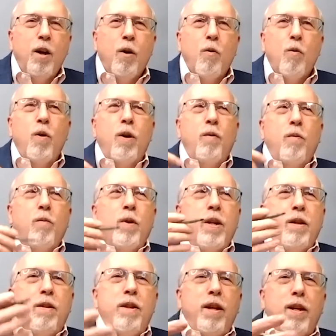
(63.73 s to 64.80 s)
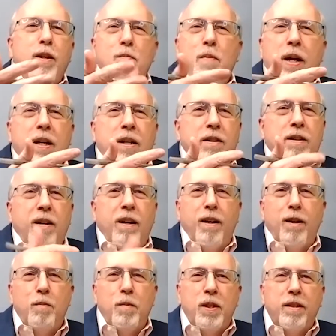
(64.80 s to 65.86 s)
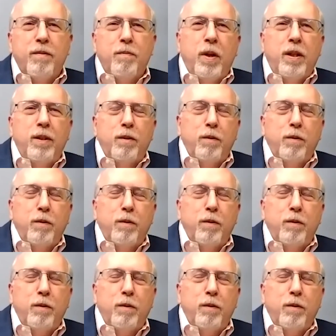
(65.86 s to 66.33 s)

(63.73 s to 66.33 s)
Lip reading: What do you think of the major elements of budget